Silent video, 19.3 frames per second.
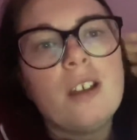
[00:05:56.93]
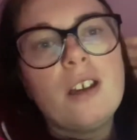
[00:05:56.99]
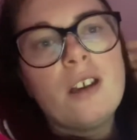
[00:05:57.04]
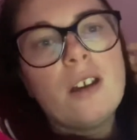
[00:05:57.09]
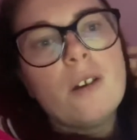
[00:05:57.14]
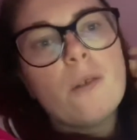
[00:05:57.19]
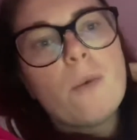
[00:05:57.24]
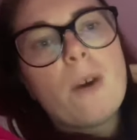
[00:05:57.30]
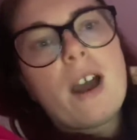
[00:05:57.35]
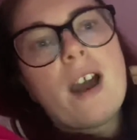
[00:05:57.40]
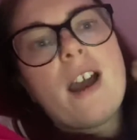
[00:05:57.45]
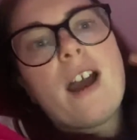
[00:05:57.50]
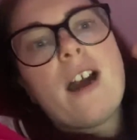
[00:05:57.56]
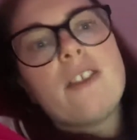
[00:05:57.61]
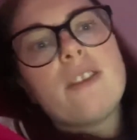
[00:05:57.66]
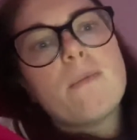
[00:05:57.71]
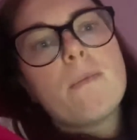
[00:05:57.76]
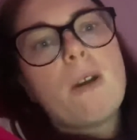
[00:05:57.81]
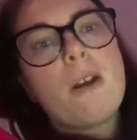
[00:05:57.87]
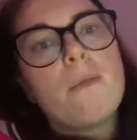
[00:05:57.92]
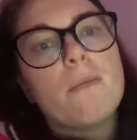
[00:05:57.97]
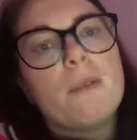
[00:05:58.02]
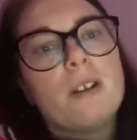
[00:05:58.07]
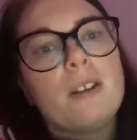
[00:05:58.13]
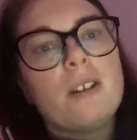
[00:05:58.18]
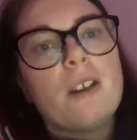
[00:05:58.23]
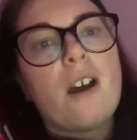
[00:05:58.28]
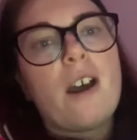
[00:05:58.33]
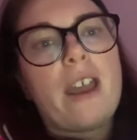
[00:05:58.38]
where at the
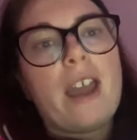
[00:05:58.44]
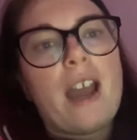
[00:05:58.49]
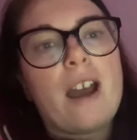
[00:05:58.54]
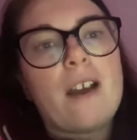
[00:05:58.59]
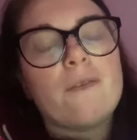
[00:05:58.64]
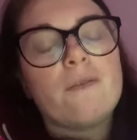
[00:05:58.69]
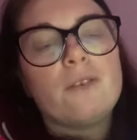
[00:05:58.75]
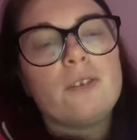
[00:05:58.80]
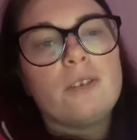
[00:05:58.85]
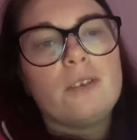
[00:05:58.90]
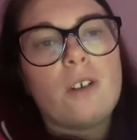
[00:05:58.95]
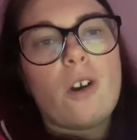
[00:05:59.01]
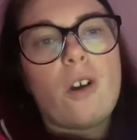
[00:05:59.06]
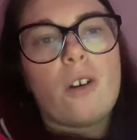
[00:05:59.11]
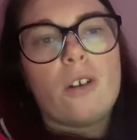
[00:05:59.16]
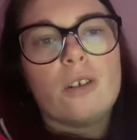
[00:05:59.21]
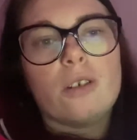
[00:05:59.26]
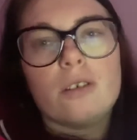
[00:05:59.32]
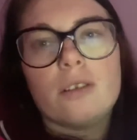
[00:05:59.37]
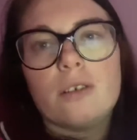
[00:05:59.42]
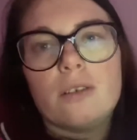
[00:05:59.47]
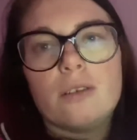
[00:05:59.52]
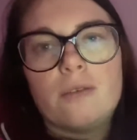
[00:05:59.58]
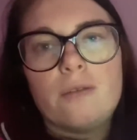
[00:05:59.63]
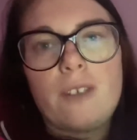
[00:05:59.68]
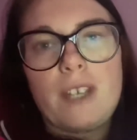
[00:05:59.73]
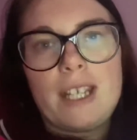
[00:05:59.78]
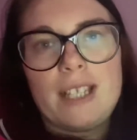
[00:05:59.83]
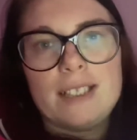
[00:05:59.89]
moment I have got
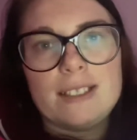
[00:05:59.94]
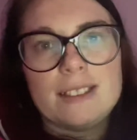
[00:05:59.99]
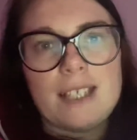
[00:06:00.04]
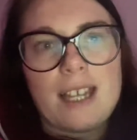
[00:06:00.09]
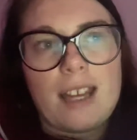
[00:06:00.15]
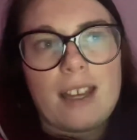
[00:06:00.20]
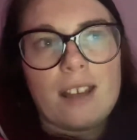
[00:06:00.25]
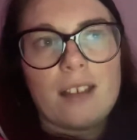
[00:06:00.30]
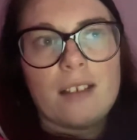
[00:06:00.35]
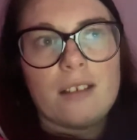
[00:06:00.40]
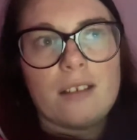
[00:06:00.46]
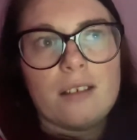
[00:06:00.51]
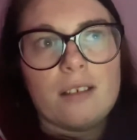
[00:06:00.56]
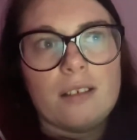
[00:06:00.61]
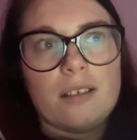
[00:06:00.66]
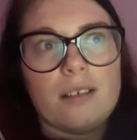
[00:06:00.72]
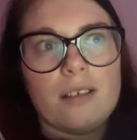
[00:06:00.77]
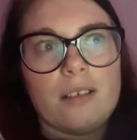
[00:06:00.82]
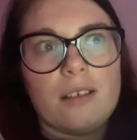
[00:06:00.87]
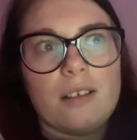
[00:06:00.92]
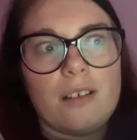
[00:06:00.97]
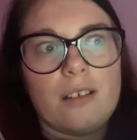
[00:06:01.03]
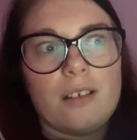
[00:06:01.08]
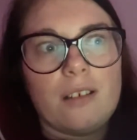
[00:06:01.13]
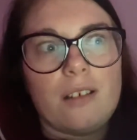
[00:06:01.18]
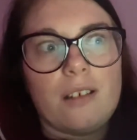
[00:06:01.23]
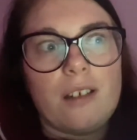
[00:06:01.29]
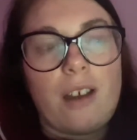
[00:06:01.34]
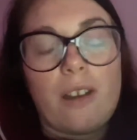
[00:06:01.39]
things that
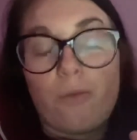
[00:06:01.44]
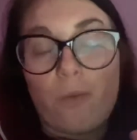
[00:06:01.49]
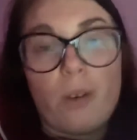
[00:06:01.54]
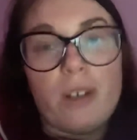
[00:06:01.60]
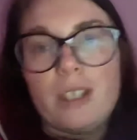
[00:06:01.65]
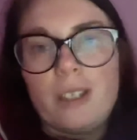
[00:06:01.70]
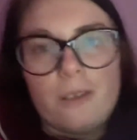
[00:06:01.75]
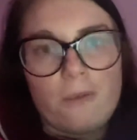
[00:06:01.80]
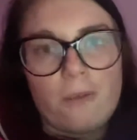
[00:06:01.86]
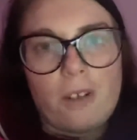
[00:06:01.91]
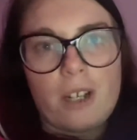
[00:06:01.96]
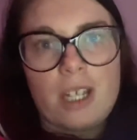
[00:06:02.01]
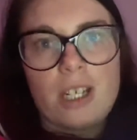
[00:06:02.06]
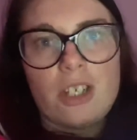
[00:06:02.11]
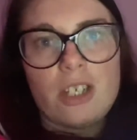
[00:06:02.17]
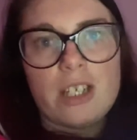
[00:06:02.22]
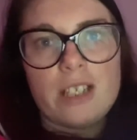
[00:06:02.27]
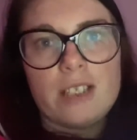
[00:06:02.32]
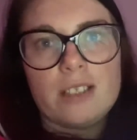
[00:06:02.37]
I've wanted for ages,